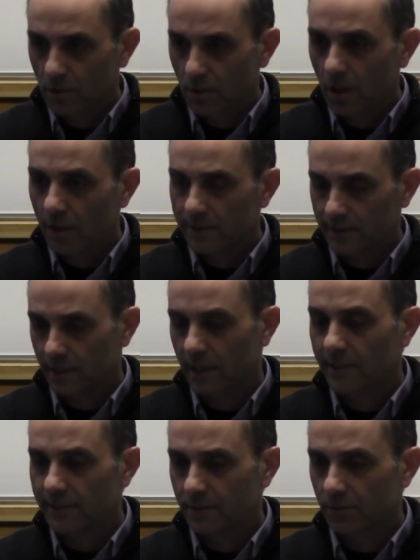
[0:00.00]
loss is
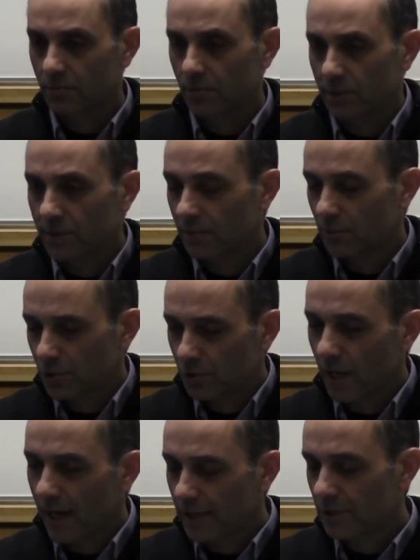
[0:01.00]
less than 2, what, what,
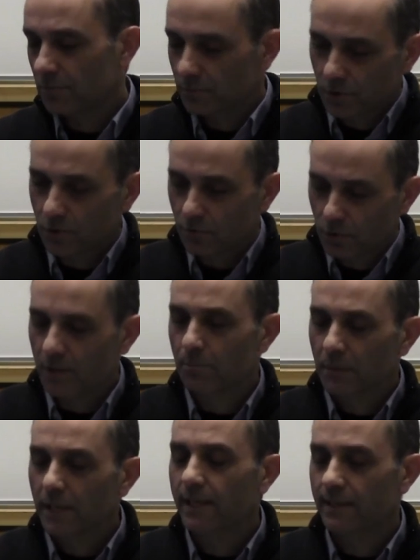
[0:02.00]
you what, what it
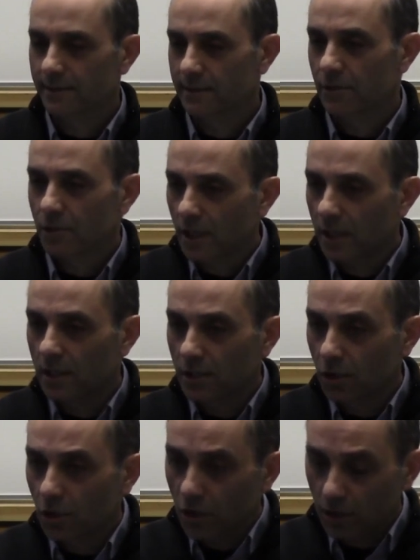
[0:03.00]
means is that you're going
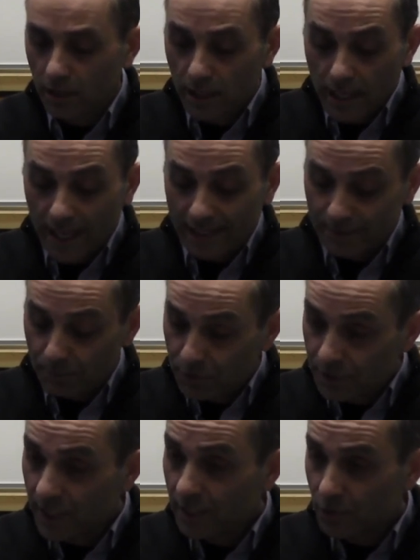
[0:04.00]
to learn, as a
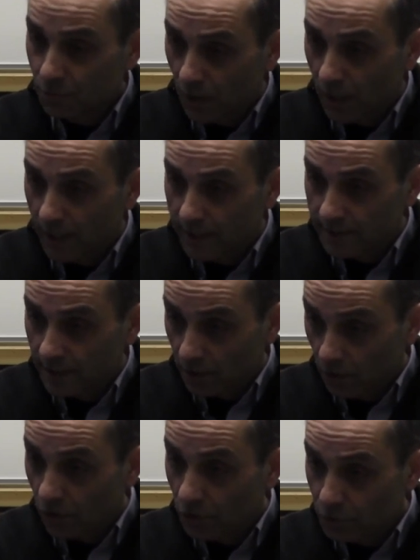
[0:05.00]
percentage-wise, a
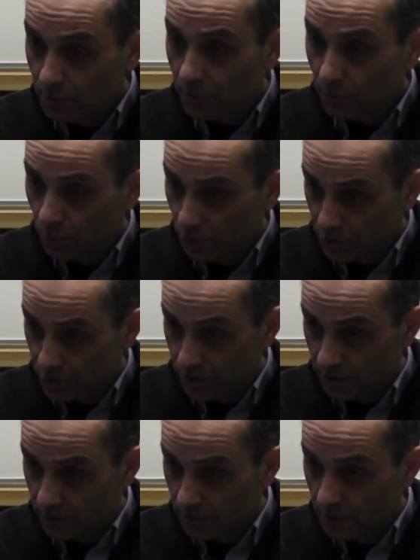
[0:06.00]
larger
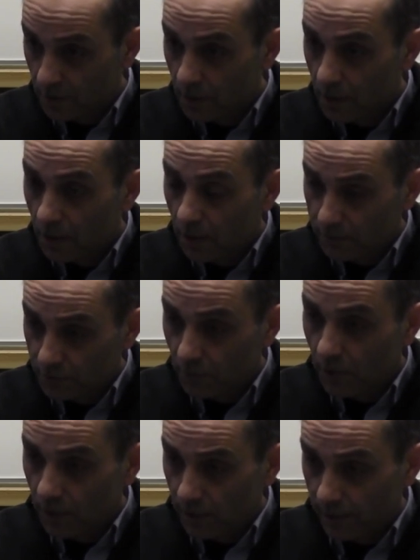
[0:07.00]
proportion of
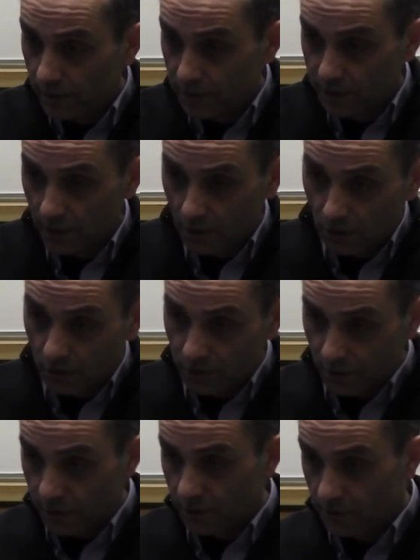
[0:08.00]
small errors than
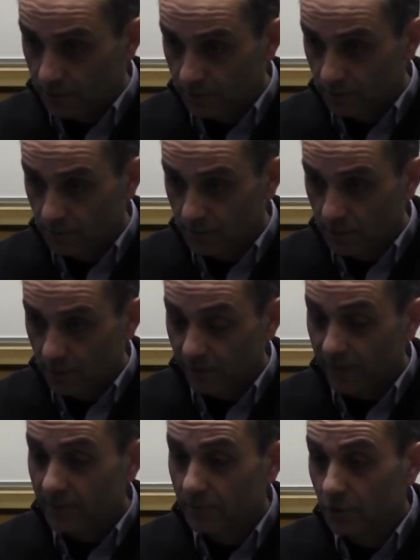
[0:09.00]
large errors.
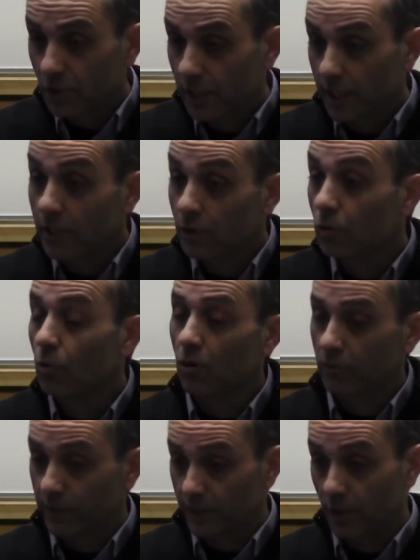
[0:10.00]
Effectively, you're going to
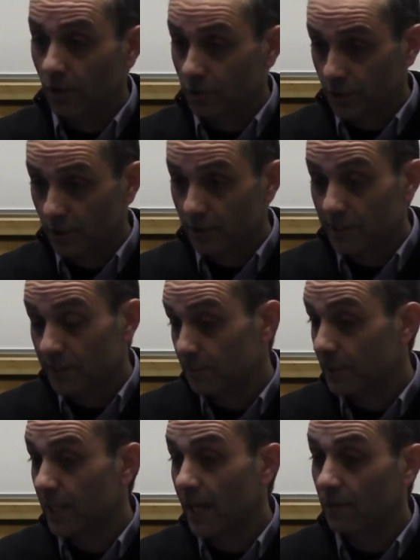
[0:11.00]
ignore very large errors as
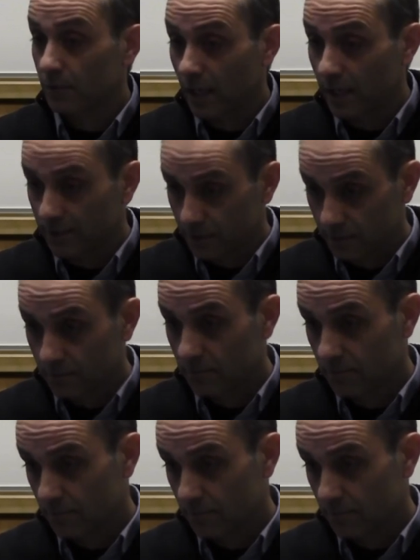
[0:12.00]
being outliers